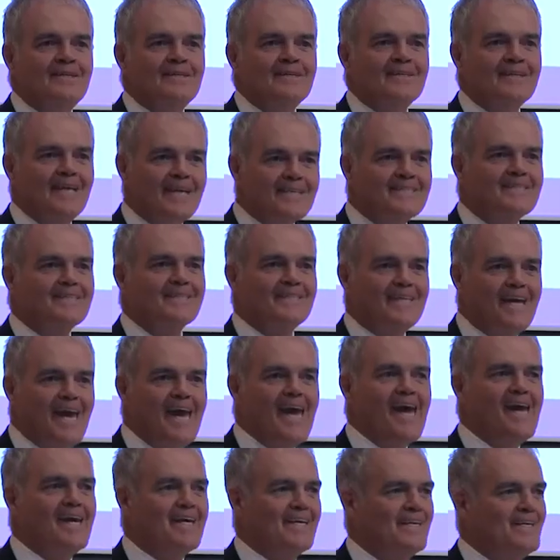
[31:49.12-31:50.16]
Yes, it
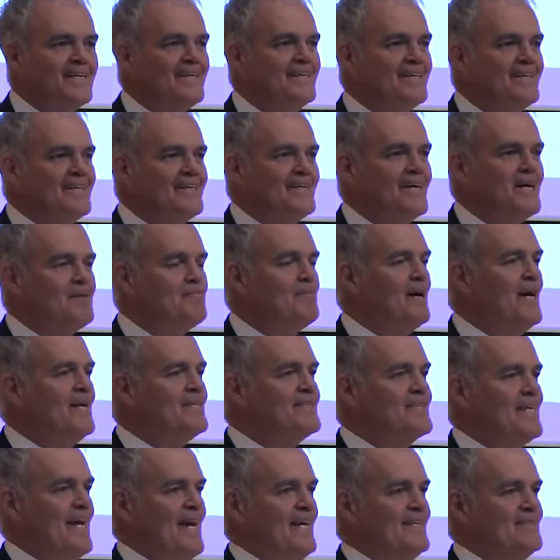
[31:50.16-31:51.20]
can. How
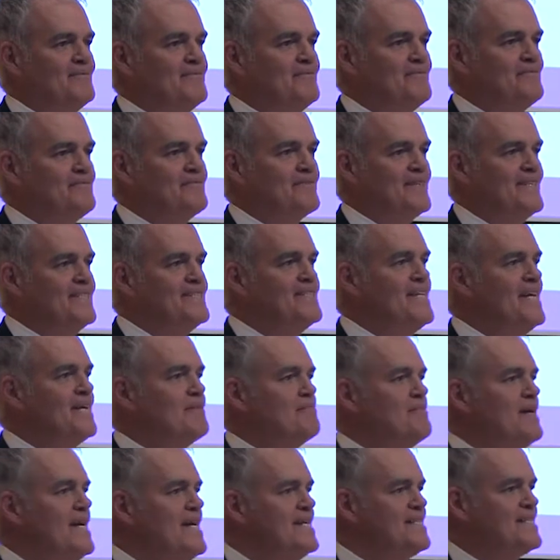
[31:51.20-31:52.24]
about that? Isn't that
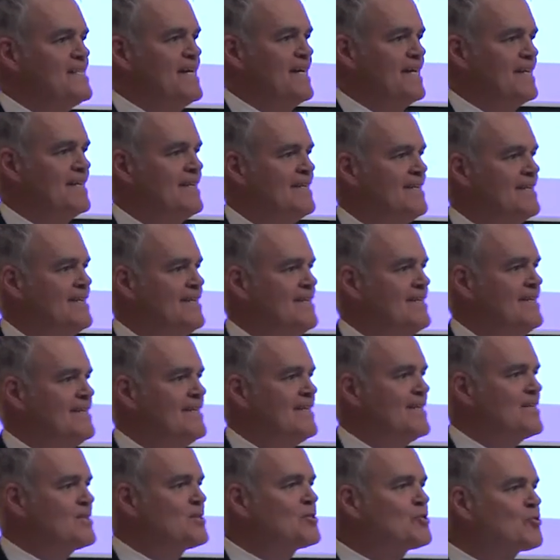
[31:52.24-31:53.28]
amazing?
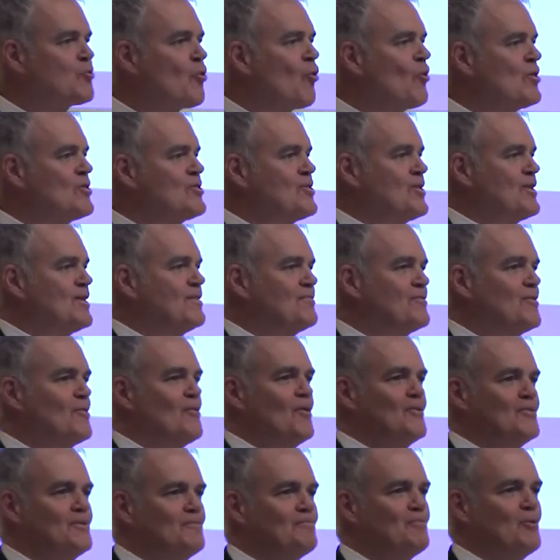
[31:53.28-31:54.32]
Extortion of your
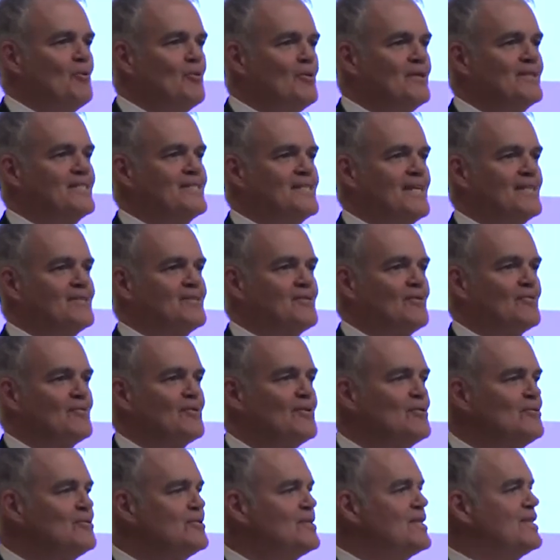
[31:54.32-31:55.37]
own employees as they're
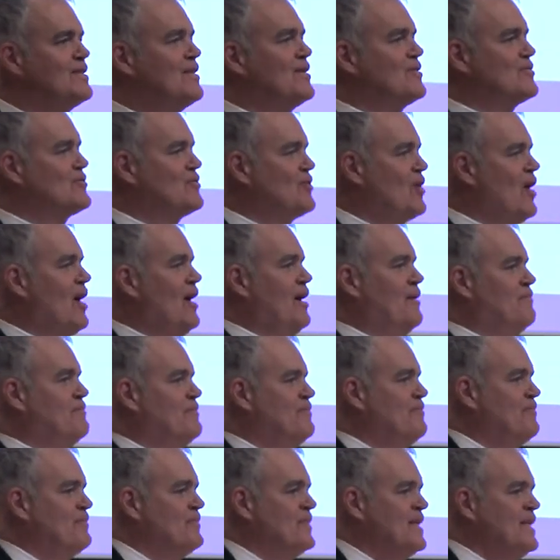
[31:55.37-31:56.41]
losing their job.
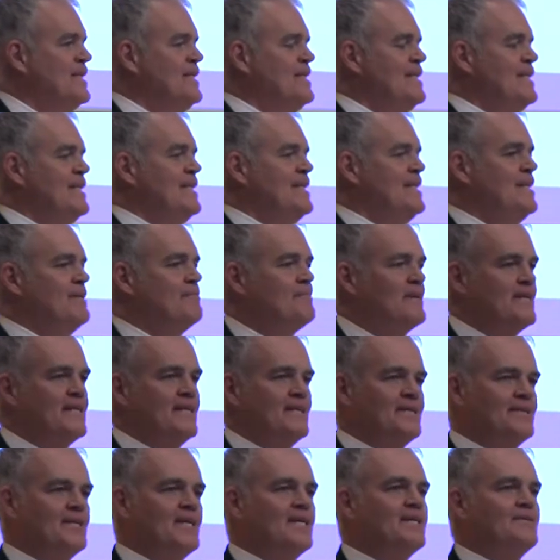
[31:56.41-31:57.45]
But
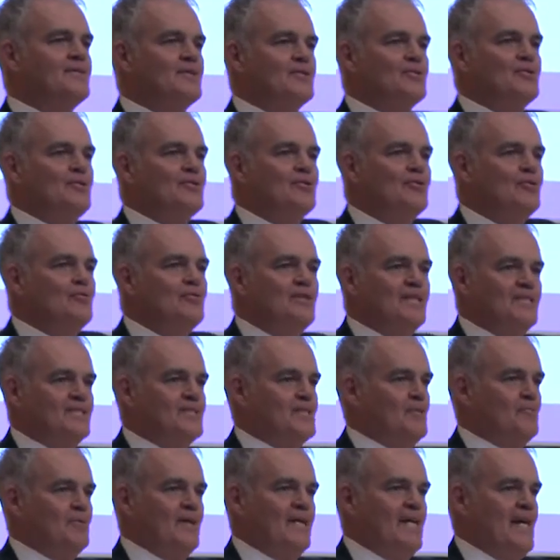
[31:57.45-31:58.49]
think of the to-do list
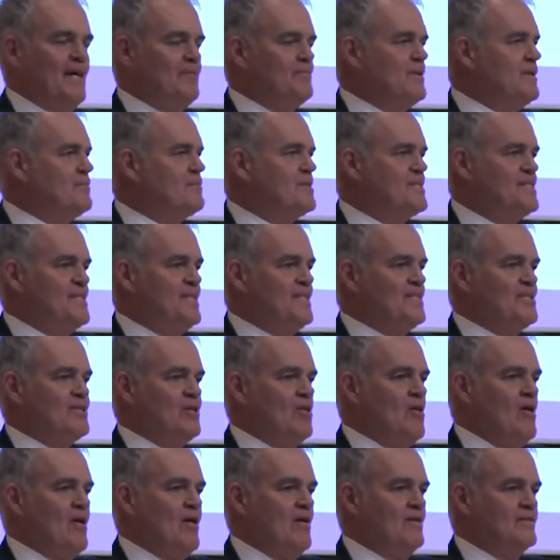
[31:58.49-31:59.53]
that we had. When it was this
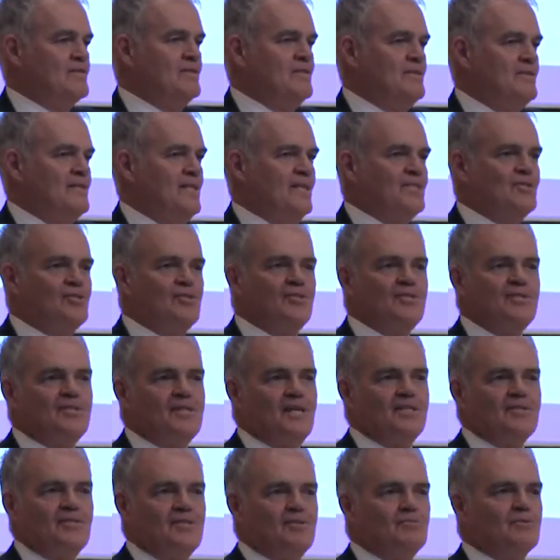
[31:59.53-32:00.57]
long, and she
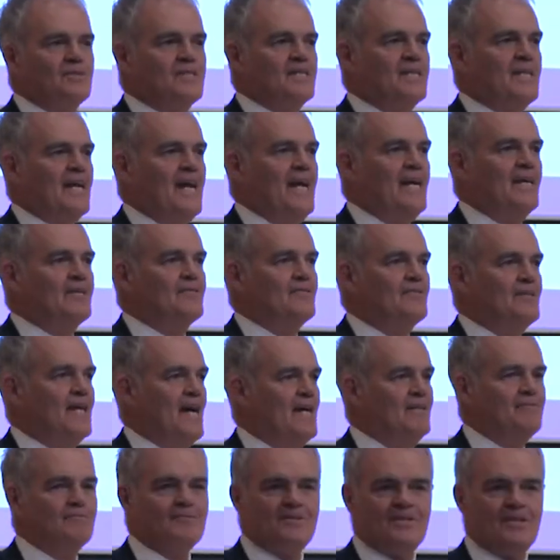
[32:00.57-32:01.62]
said she was going to handle
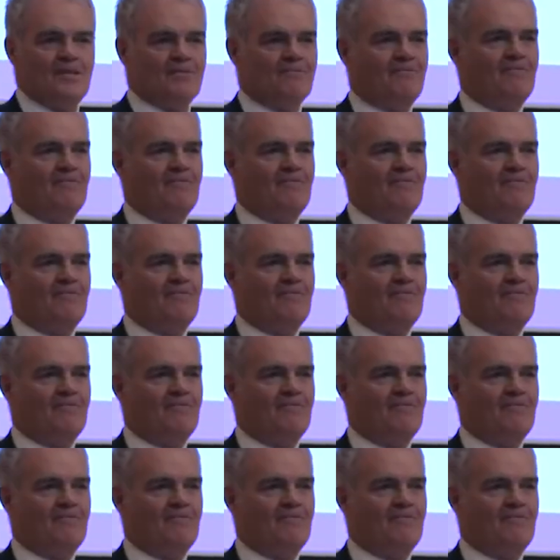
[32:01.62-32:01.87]
that, we said,